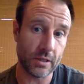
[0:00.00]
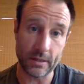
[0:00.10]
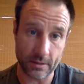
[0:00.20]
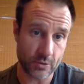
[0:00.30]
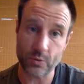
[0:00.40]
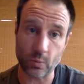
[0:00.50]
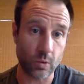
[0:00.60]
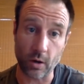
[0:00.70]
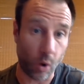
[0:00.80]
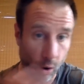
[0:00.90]
And it is
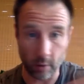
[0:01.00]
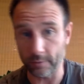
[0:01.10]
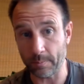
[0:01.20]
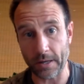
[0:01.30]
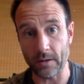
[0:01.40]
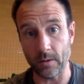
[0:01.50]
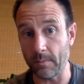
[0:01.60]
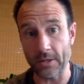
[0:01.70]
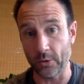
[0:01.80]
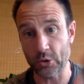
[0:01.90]
where I
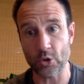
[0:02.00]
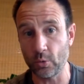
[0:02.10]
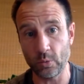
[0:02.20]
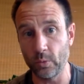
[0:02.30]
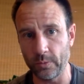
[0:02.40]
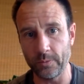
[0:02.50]
mean, those two